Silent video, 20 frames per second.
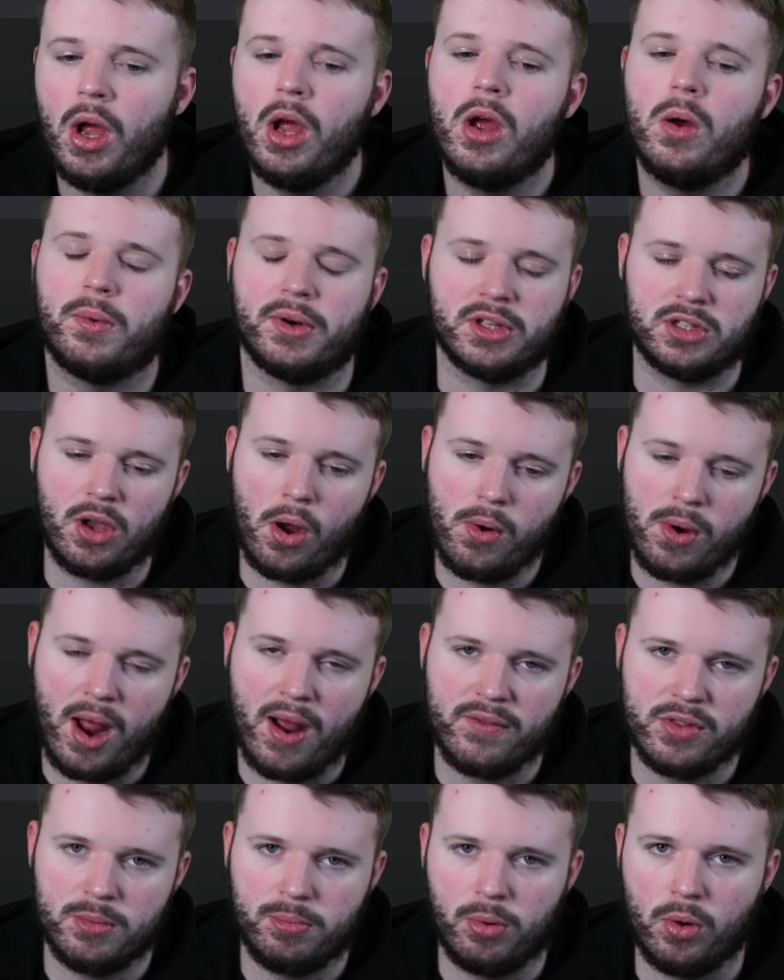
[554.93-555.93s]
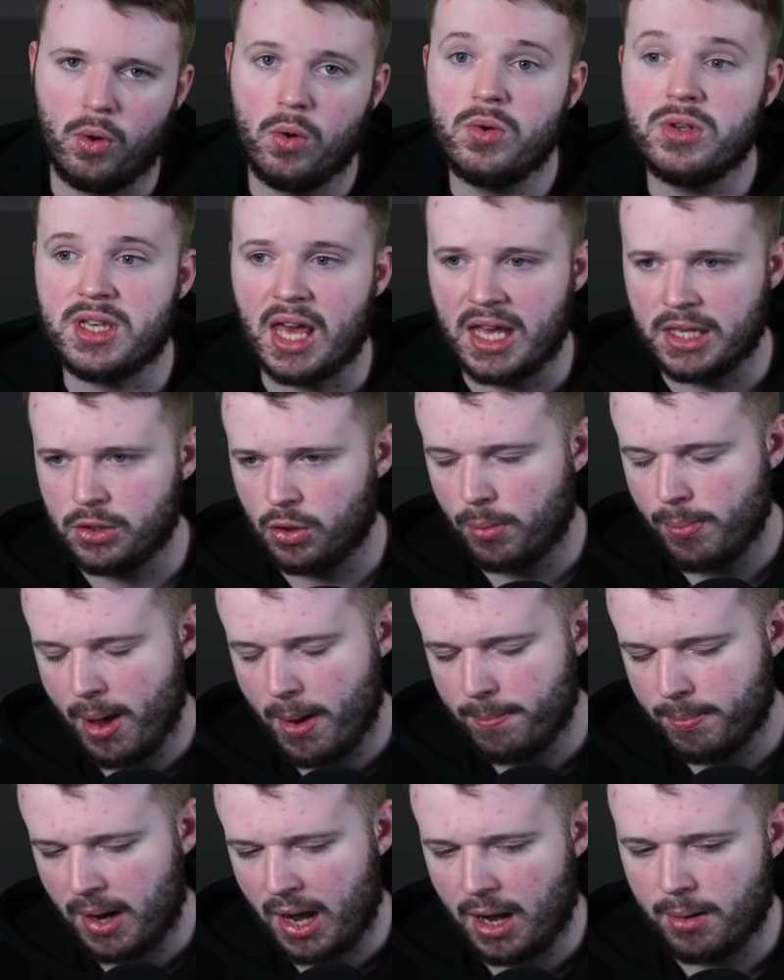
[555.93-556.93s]
When I don't have the ball, get your men
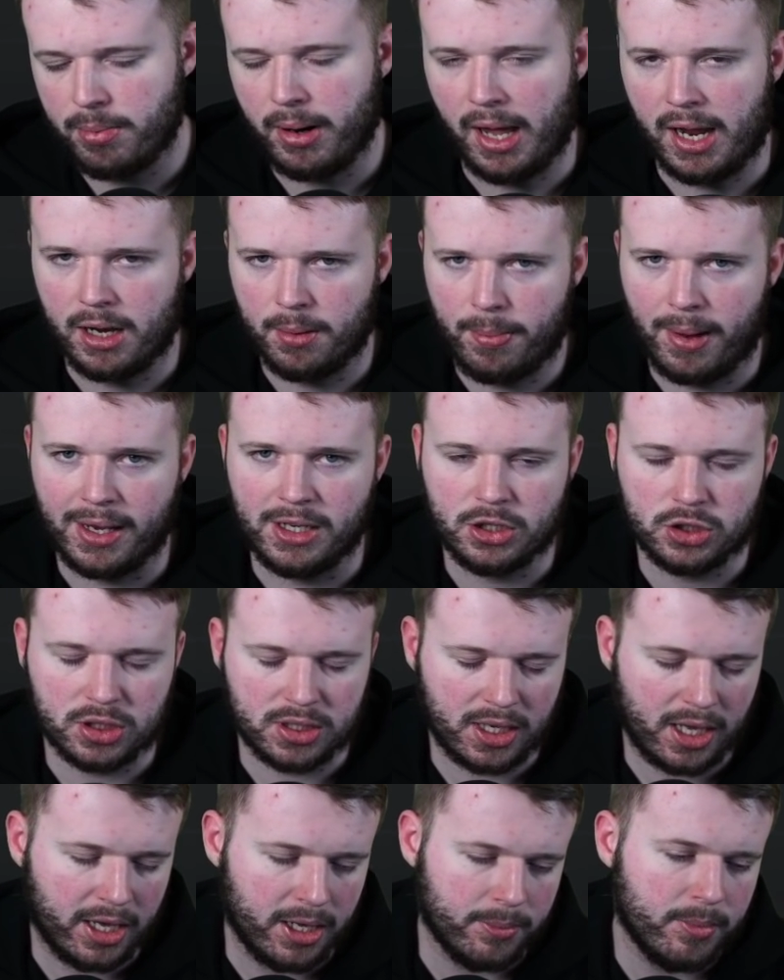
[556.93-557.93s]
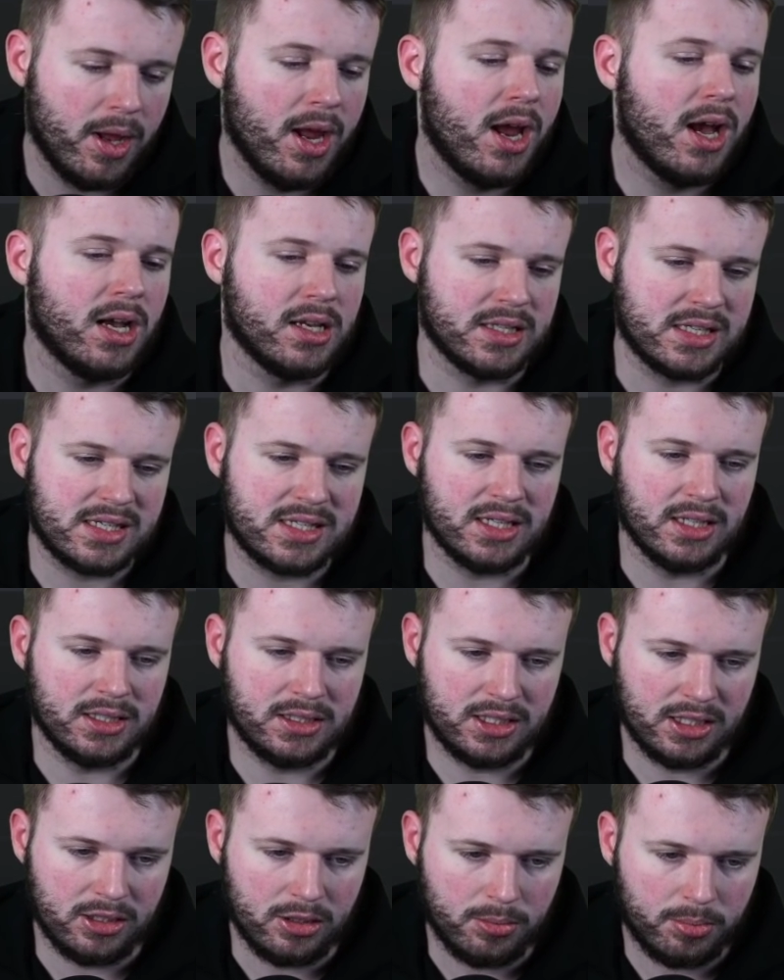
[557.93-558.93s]
back, play the patient game, and sit
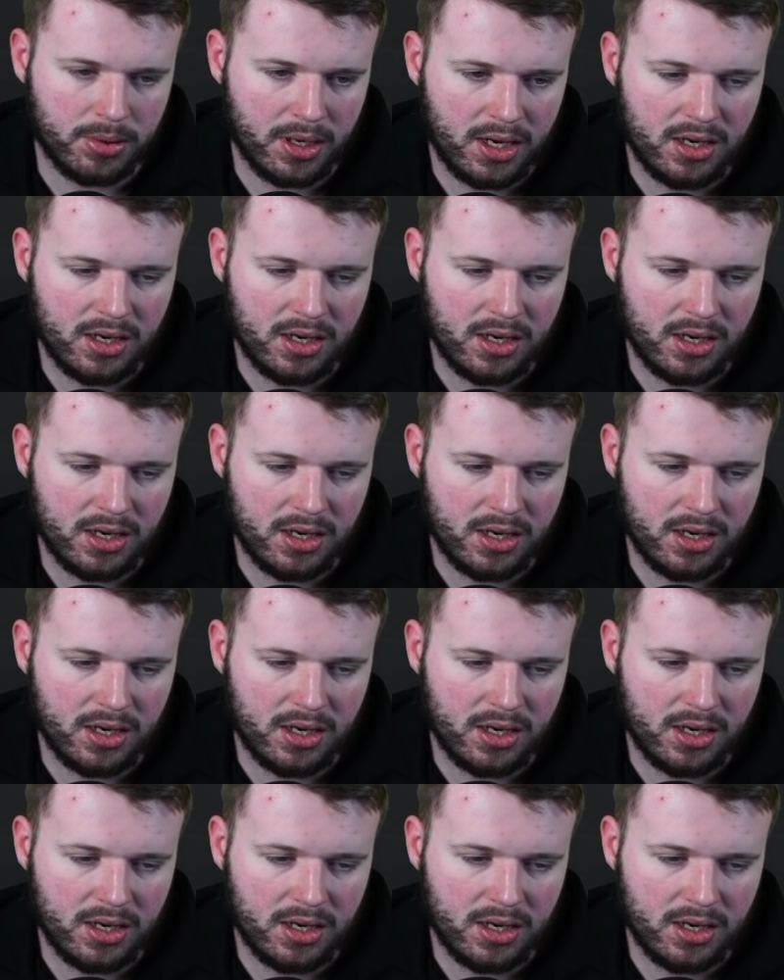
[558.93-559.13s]
deep.